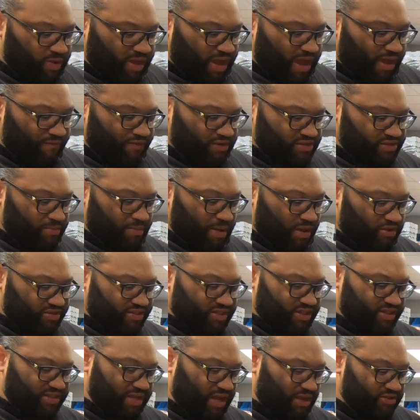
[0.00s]
we have is about
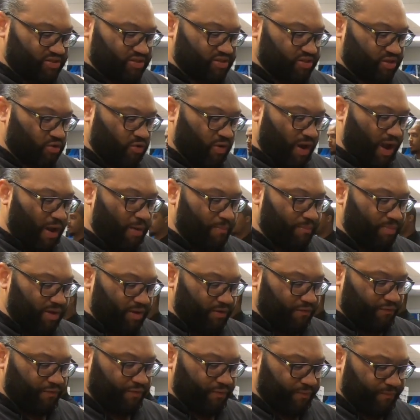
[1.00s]
6 ounces of ground
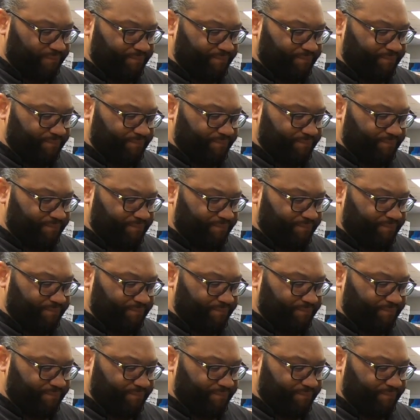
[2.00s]
beef.